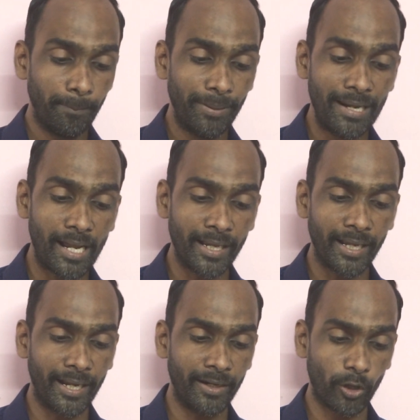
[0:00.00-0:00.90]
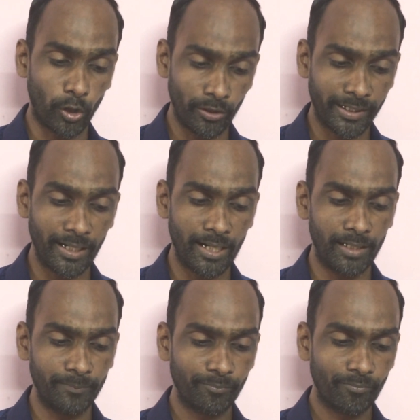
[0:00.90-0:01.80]
Bhilai and
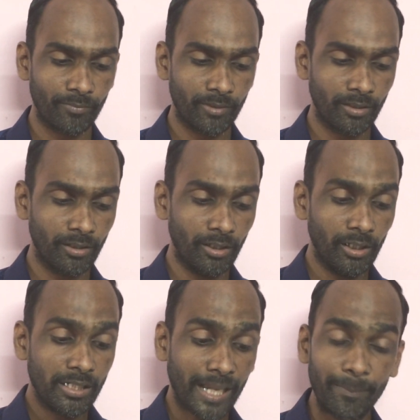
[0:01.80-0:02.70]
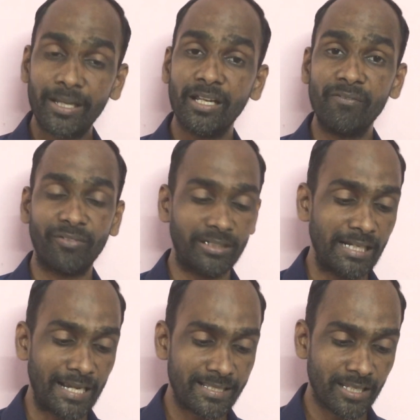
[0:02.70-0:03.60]
Rourkela, chemical
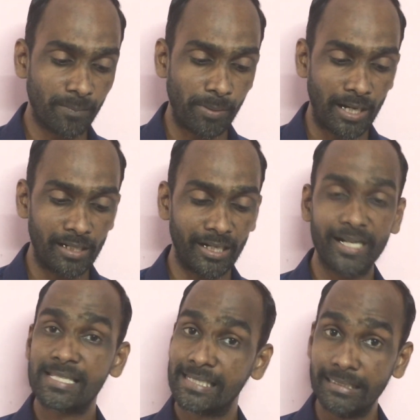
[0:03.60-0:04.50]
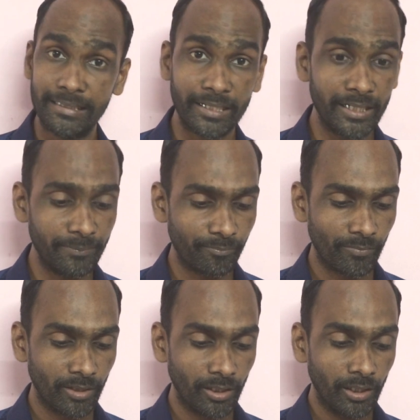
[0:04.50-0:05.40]
fertilizer plant at Sindri,
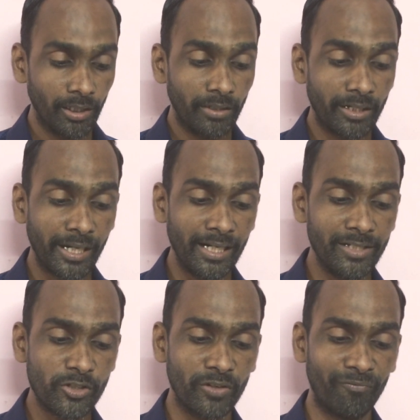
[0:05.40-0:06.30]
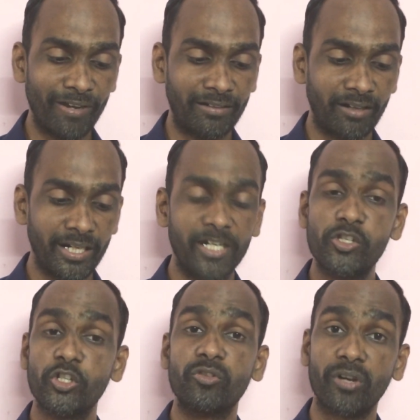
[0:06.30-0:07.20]
rail engine factory
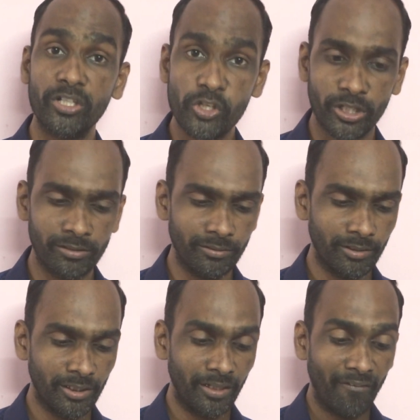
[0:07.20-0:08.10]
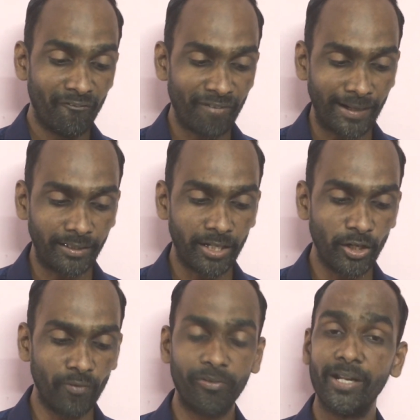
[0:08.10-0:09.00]
at Chittaranjan, factory
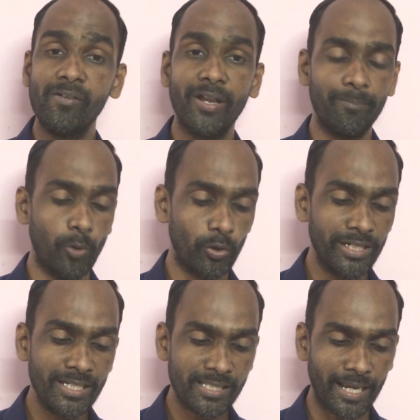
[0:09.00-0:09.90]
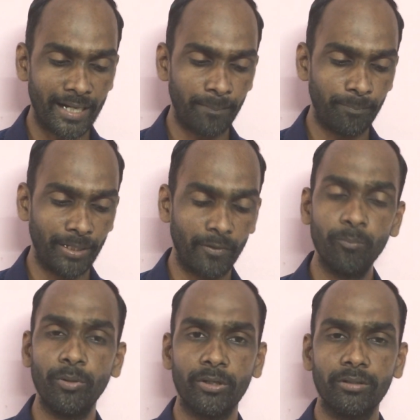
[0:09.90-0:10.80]
of railway bogies at
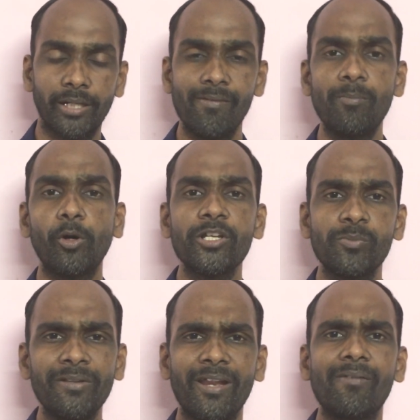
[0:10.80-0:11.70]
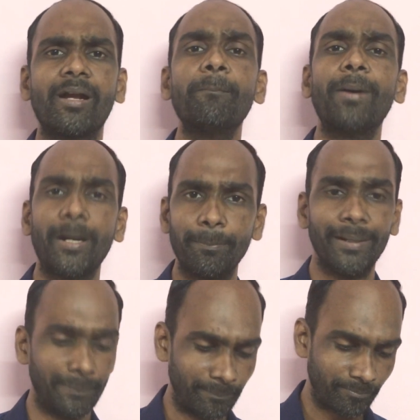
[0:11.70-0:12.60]
Perumbur. Railway bogies means railway compartment.